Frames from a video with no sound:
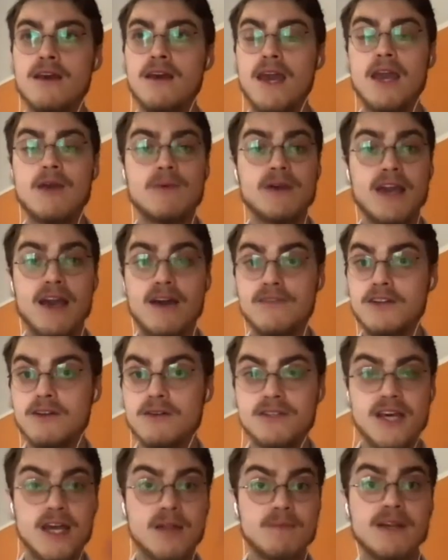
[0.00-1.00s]
hey, we have
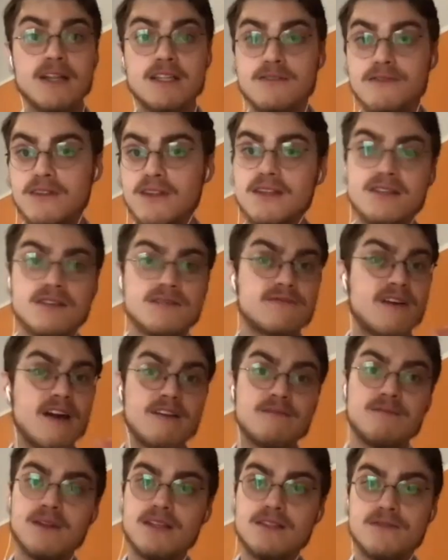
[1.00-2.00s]
10 minutes for this and
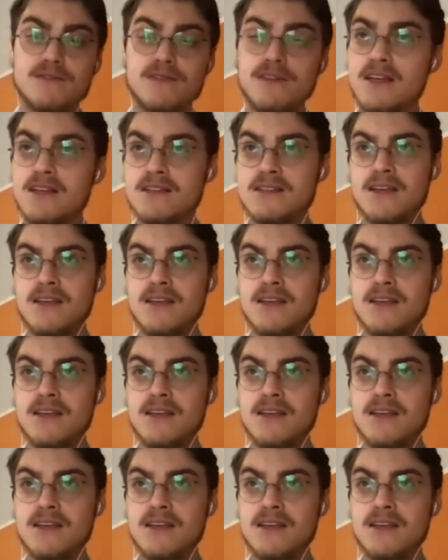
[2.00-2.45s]
5 minutes for this,